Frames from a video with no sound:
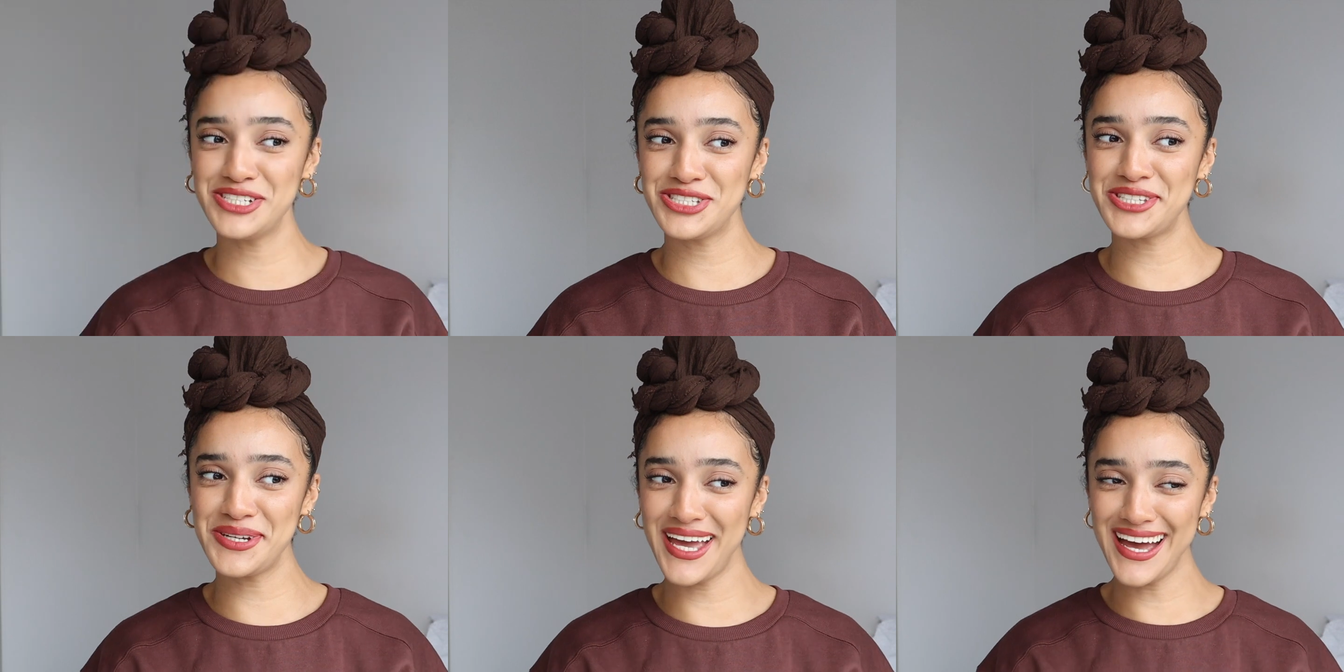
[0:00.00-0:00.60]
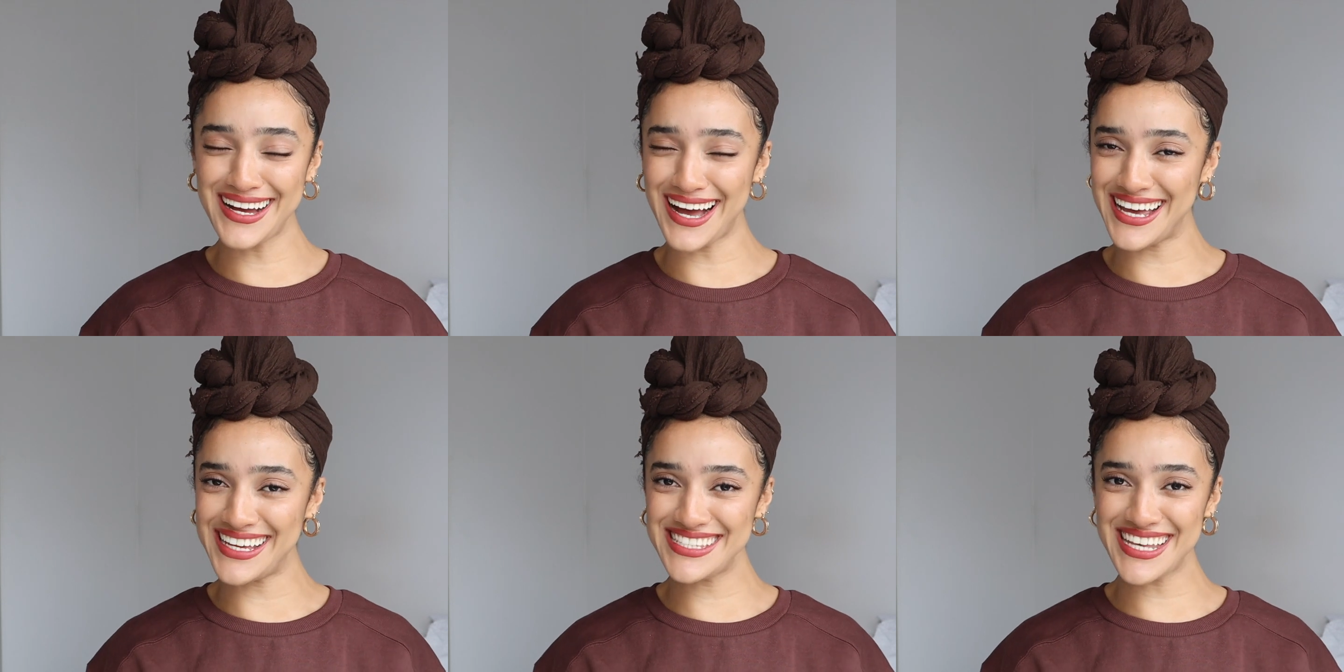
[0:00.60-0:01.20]
So yeah
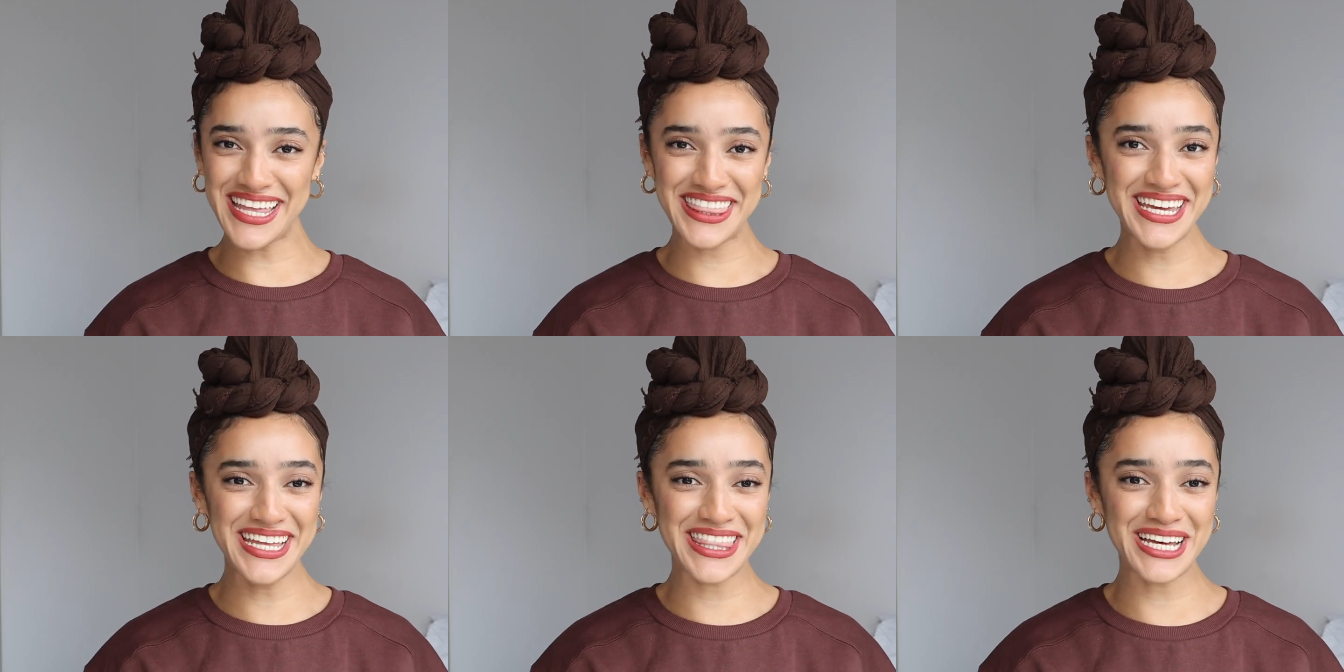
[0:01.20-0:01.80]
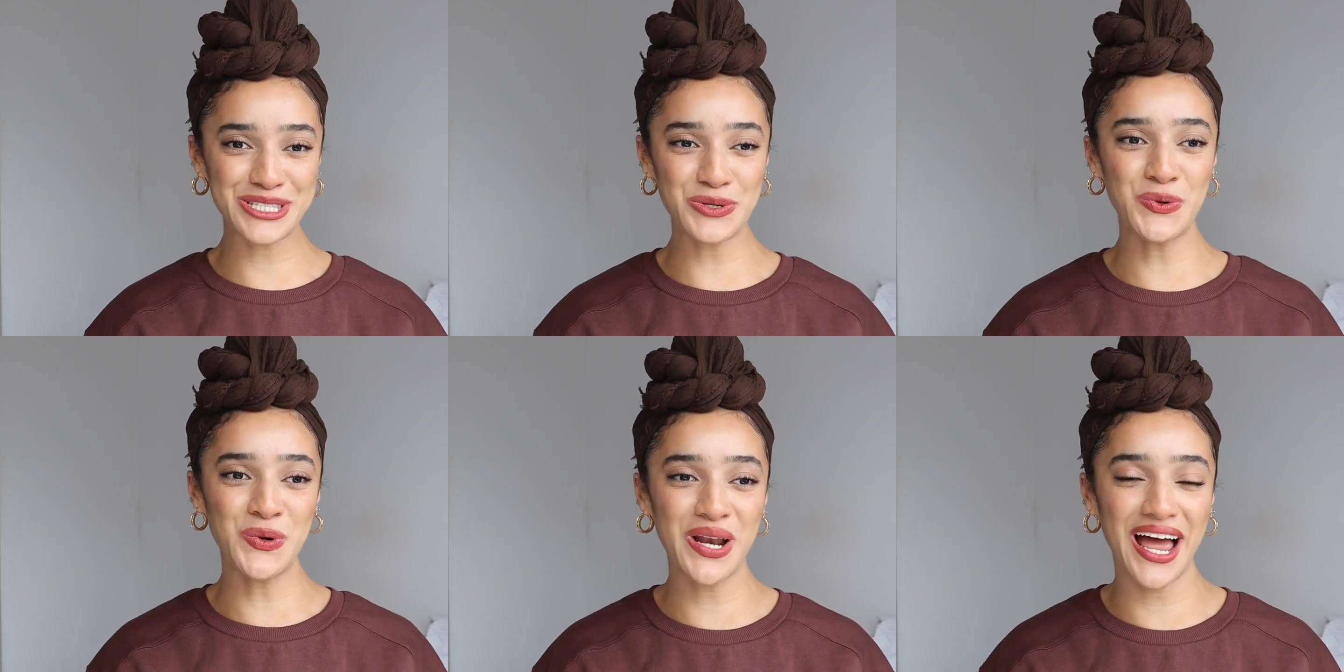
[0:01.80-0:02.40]
guys, I think that's
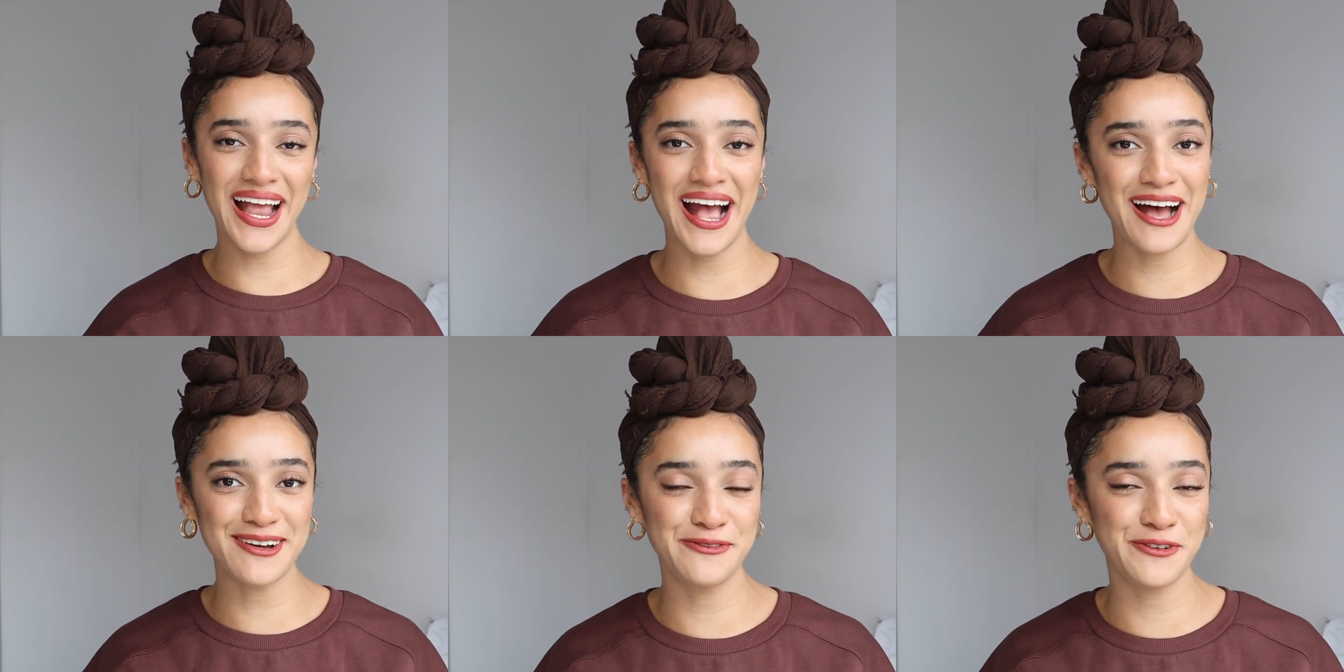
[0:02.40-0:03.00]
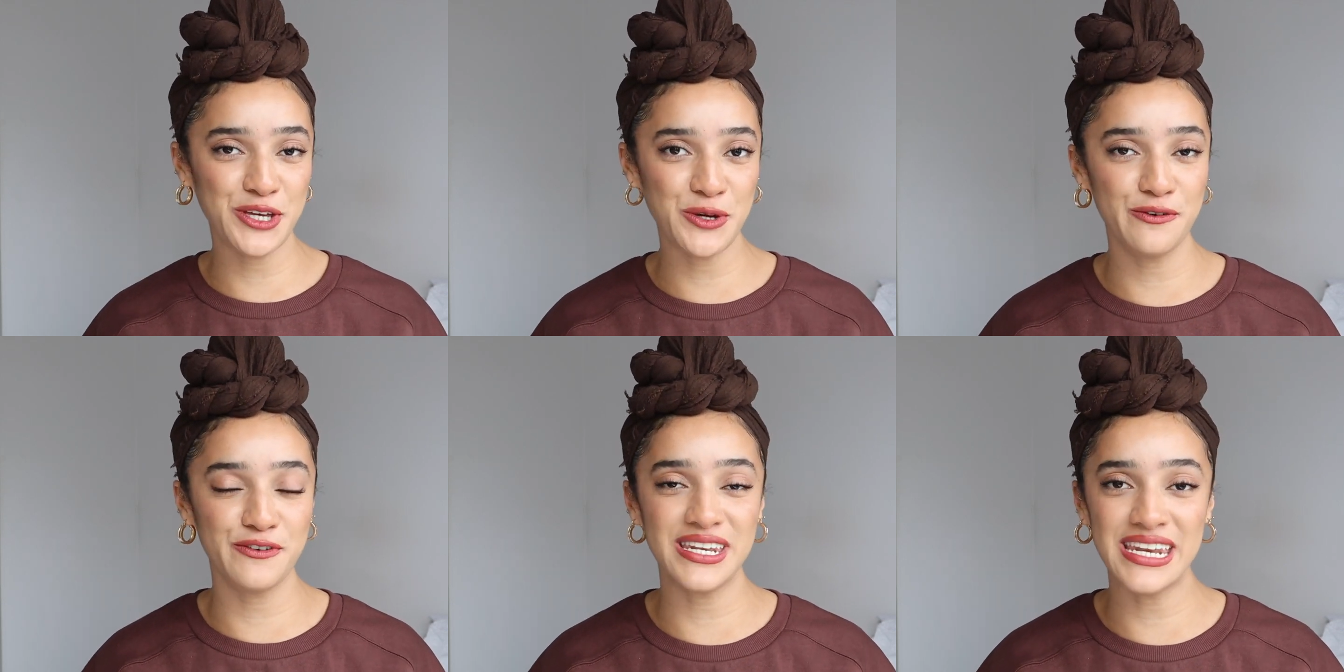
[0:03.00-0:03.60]
all I have for you
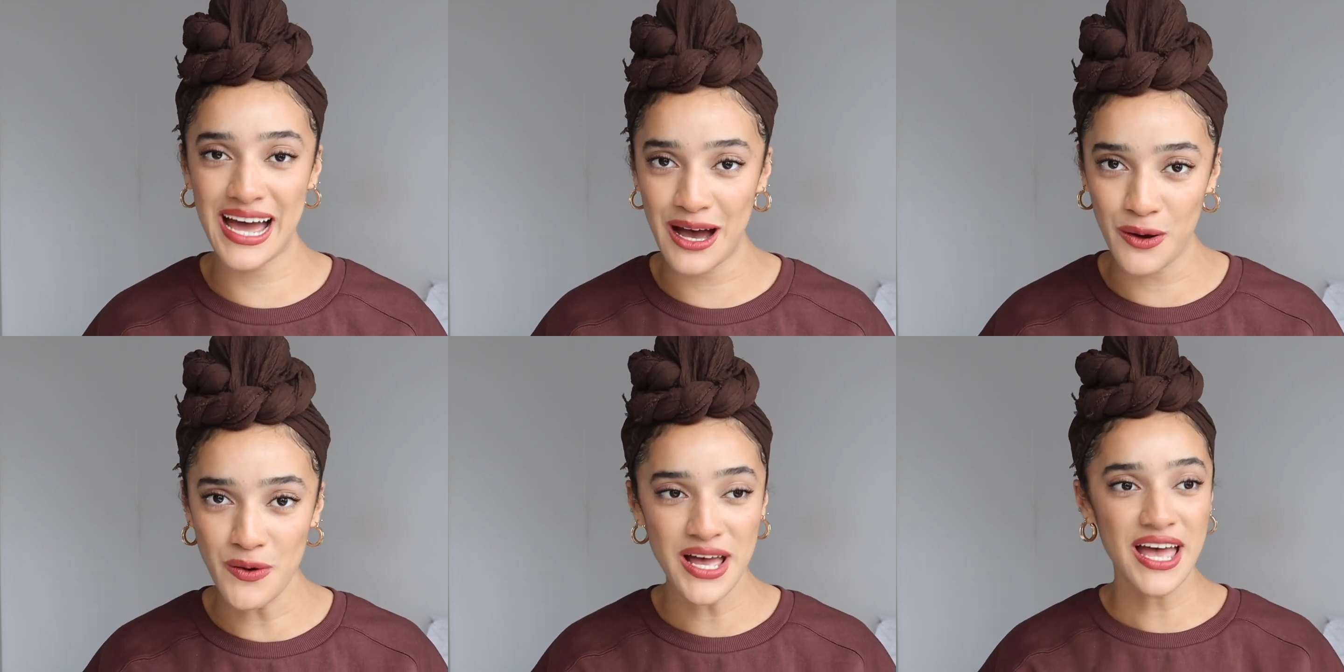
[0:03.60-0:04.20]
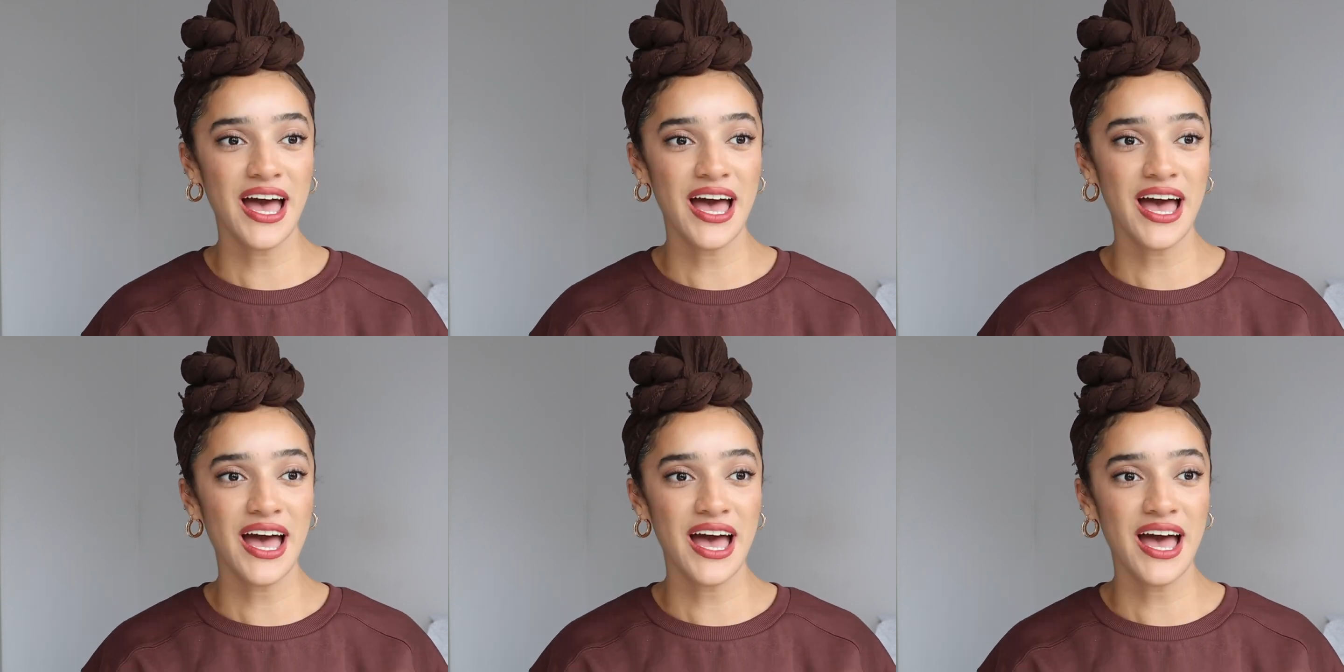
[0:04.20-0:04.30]
for now.